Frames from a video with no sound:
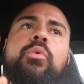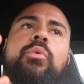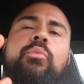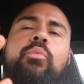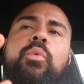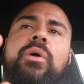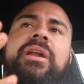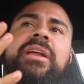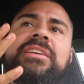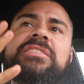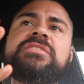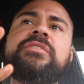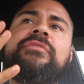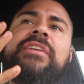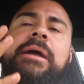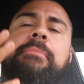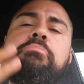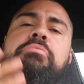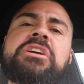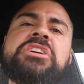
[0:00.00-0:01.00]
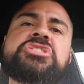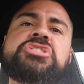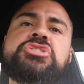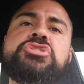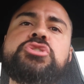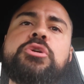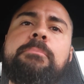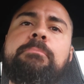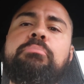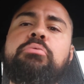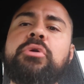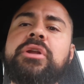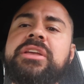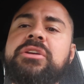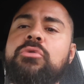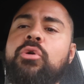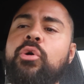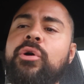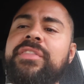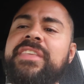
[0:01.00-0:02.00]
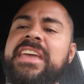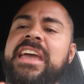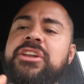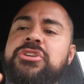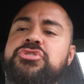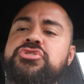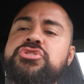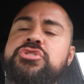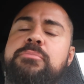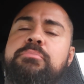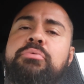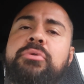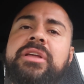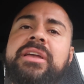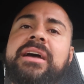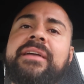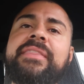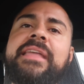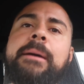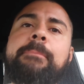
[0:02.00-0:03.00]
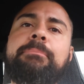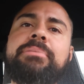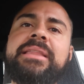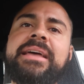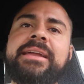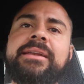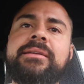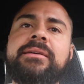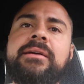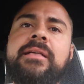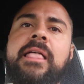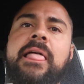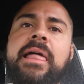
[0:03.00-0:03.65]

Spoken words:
What is the vibration you're putting or the energy you're putting on that plant?